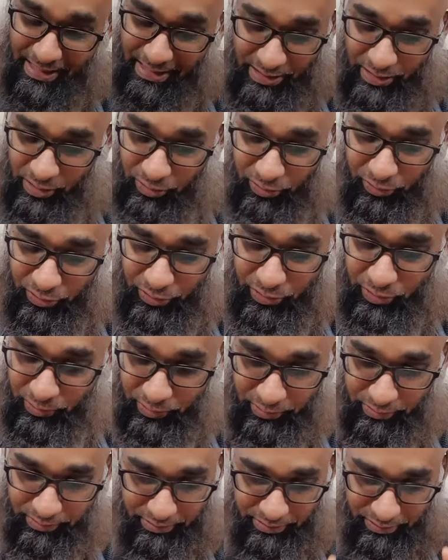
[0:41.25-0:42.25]

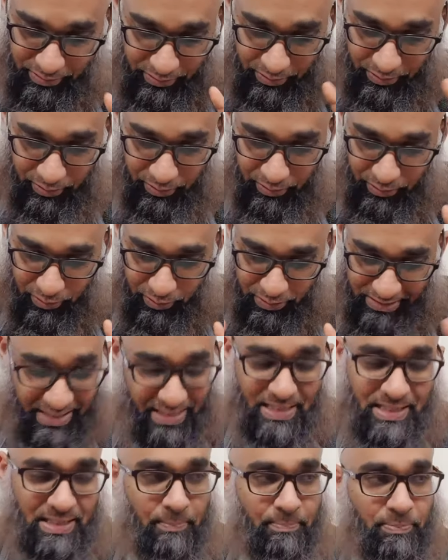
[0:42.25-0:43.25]
your
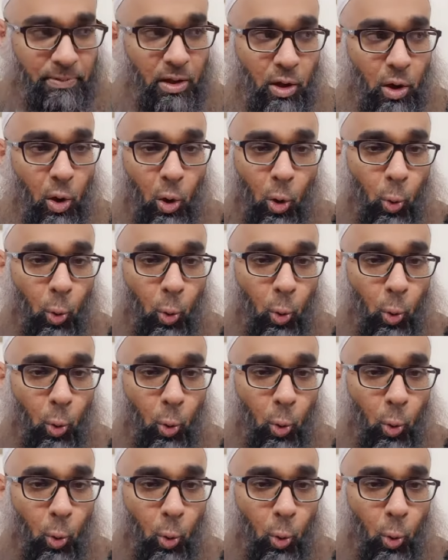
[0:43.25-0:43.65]
system